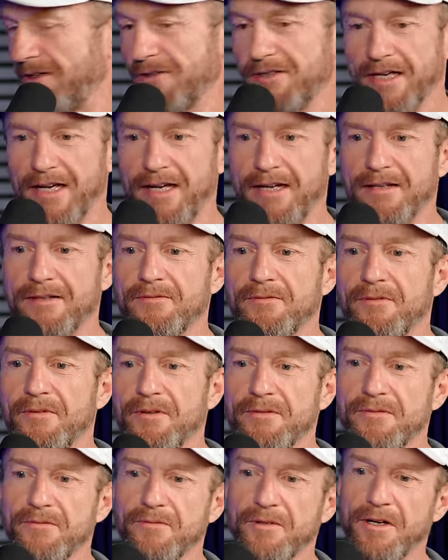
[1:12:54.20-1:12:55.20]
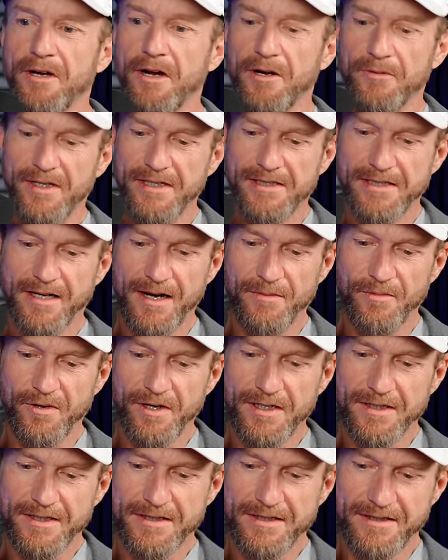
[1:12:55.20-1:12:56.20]
Okay, what, where are we time
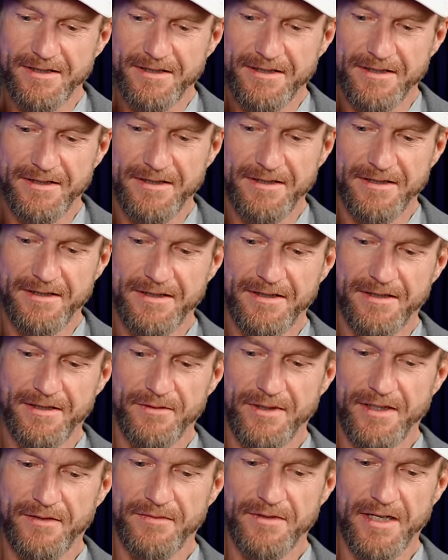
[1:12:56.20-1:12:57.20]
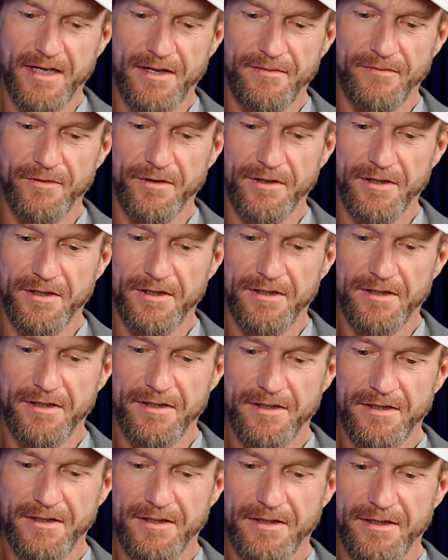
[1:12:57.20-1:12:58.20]
wise? Do we have time for a
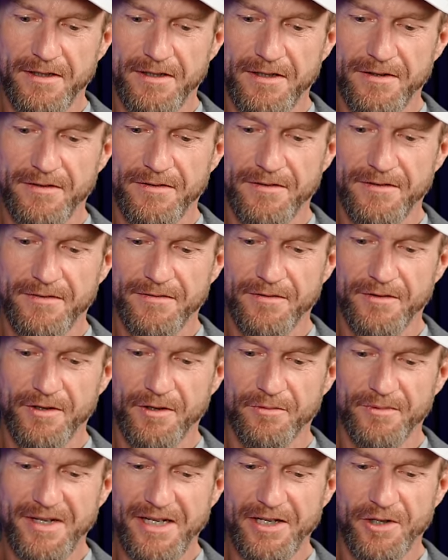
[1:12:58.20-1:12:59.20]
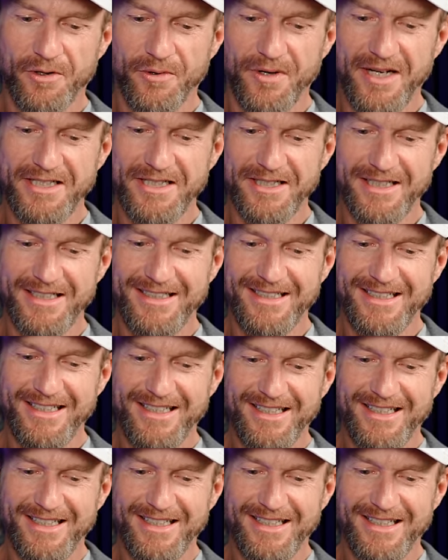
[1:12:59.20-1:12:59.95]
for a reader question.